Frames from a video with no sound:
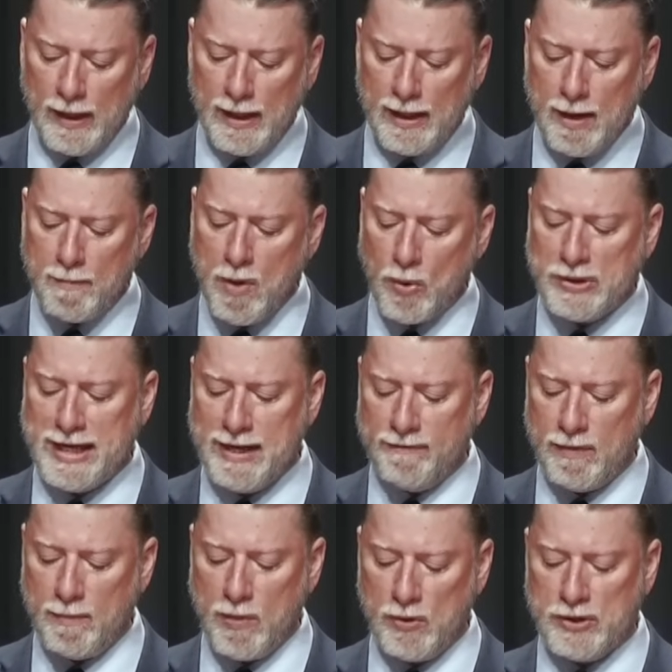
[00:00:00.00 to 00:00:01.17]
uh,
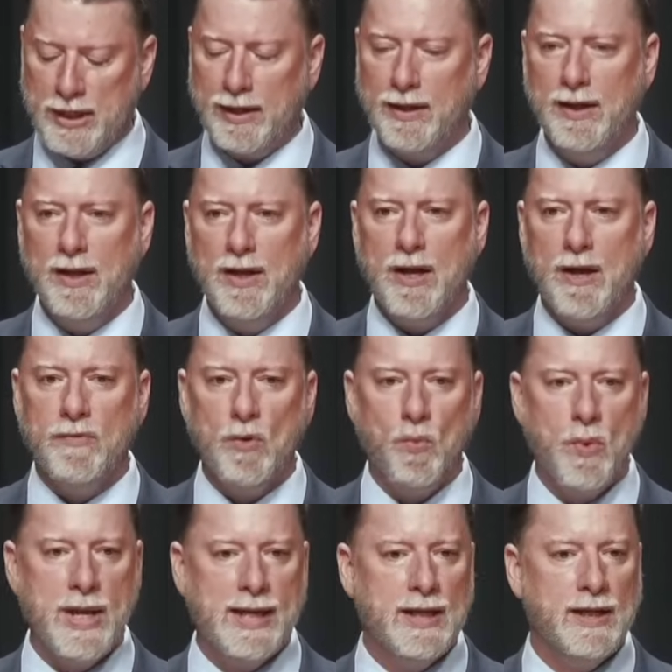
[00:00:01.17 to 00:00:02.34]
motif emerging of the
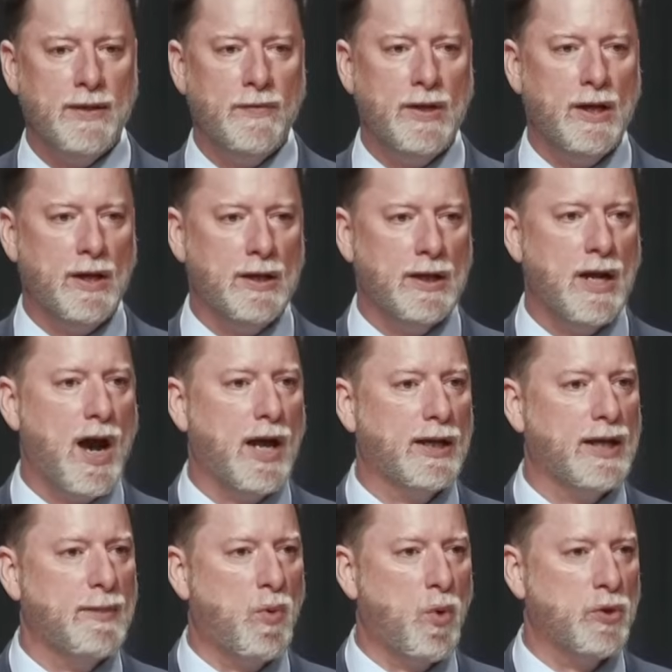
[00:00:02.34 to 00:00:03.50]
wicked and the
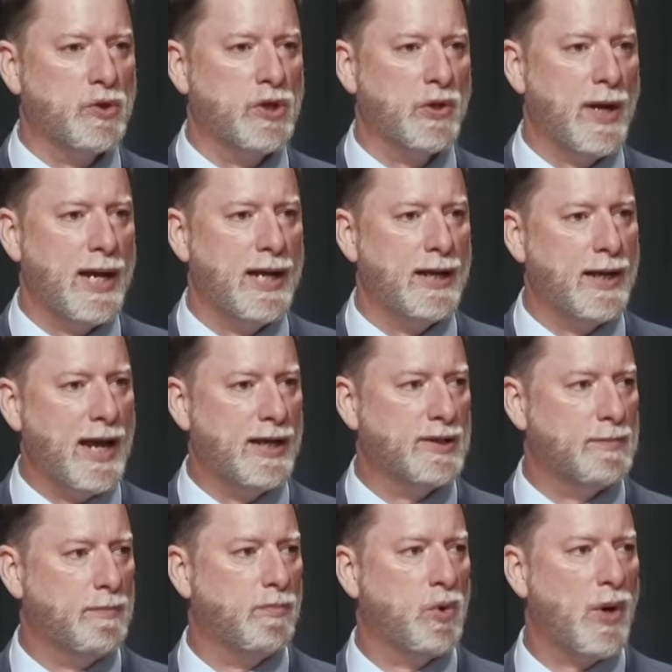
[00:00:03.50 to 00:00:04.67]
ungodly portrayed
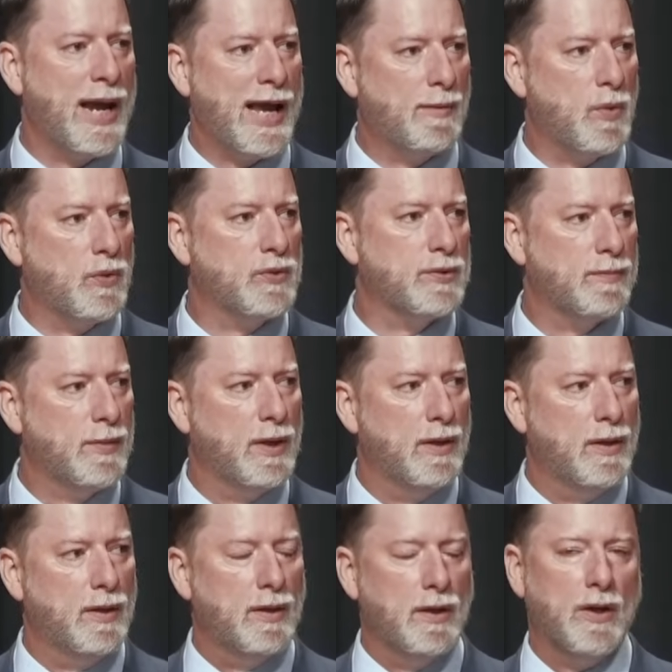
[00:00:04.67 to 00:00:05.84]
as prey animals,
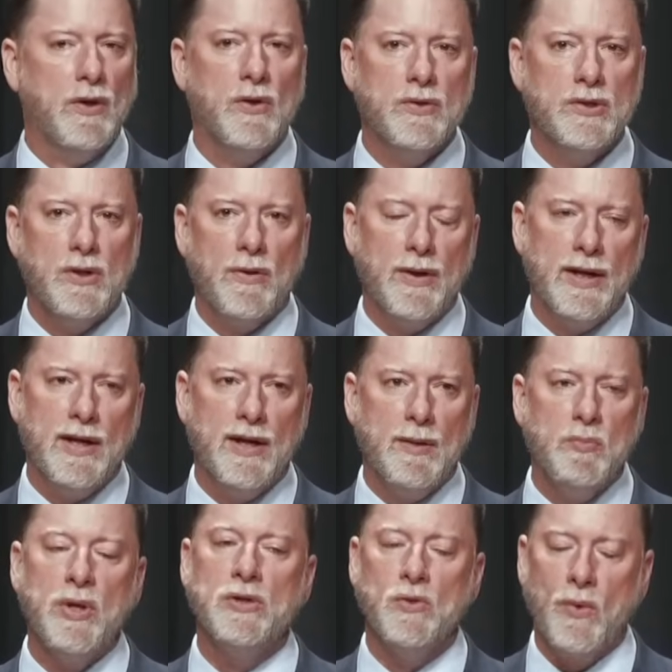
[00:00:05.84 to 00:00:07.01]
or sorry, uh,
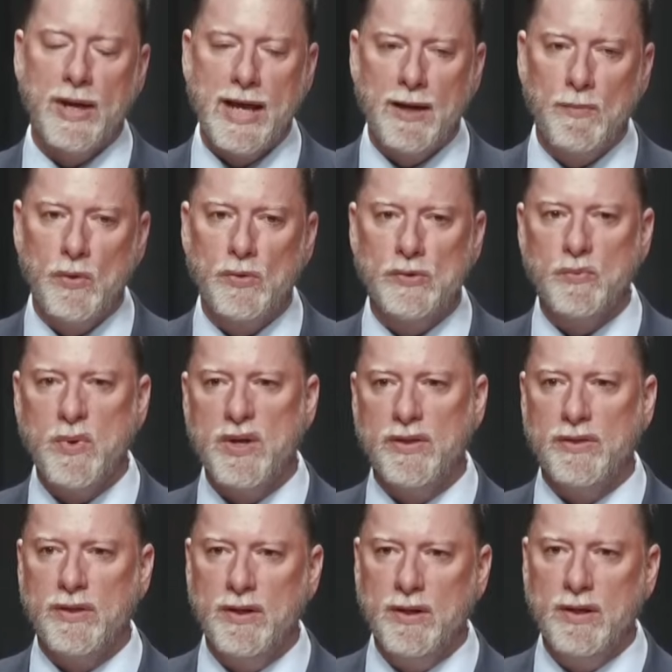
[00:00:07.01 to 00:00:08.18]
predatory animals
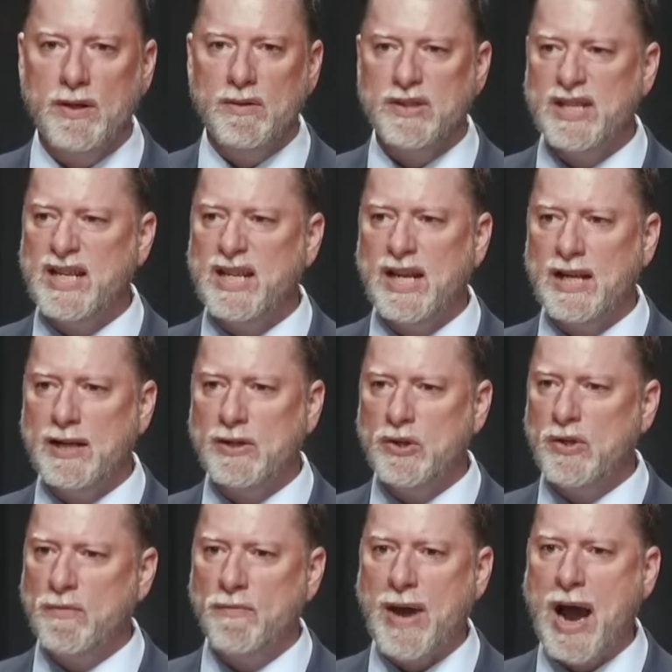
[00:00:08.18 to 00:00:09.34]
with seeking to
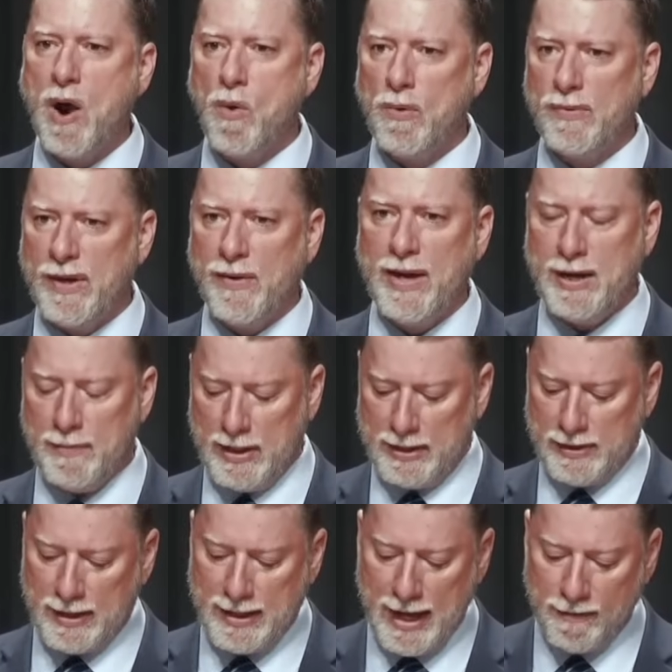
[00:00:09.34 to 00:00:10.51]
devour their
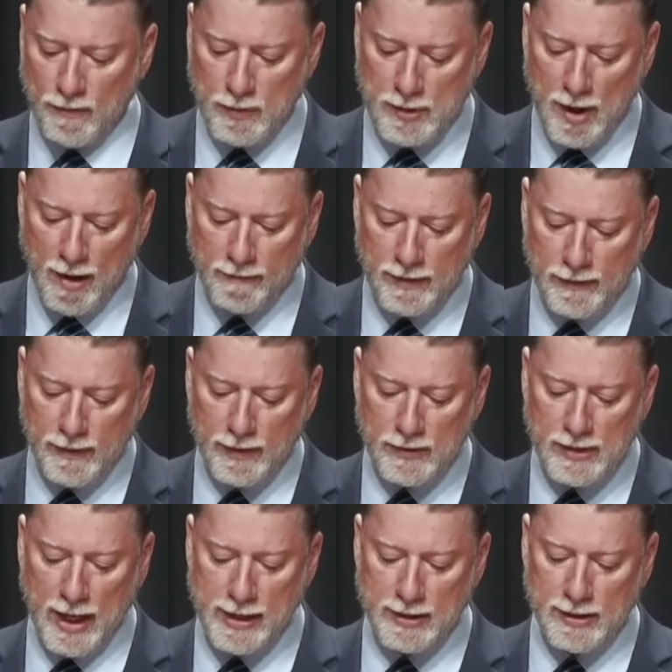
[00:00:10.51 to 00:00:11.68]
enemies, and David was often in their
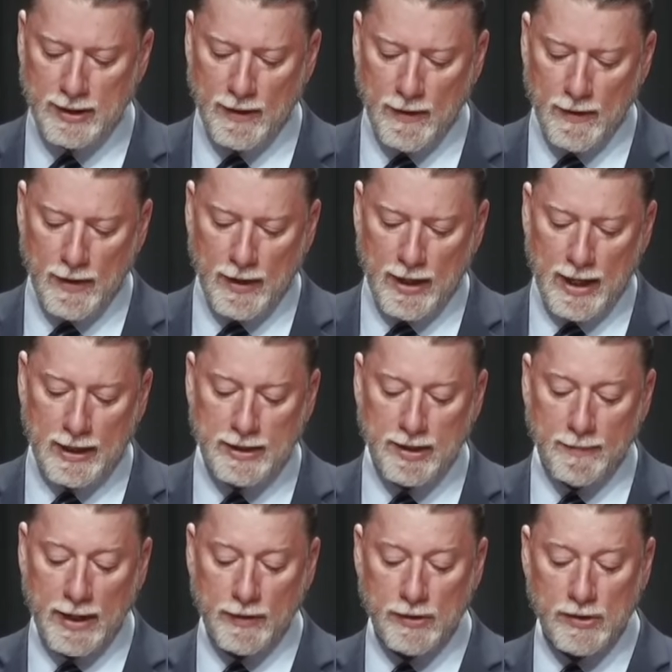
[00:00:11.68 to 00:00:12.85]
sights. Uh, let's
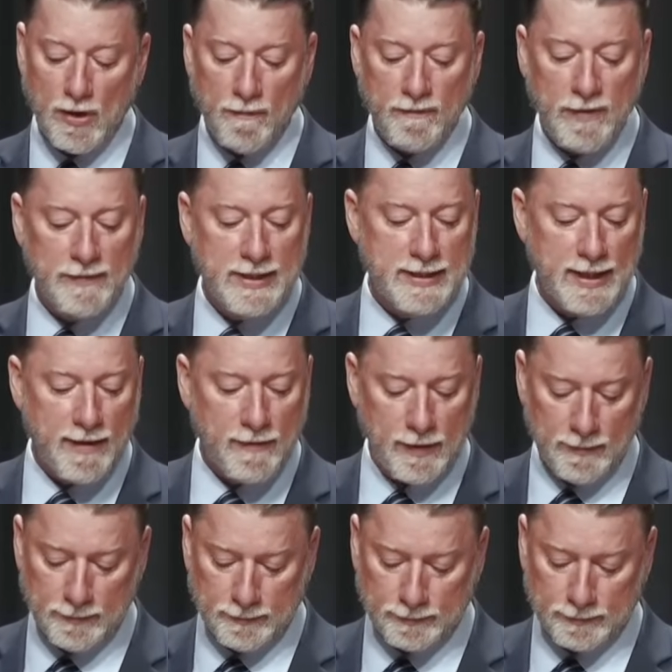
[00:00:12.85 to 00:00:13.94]
come down to Psalm 57.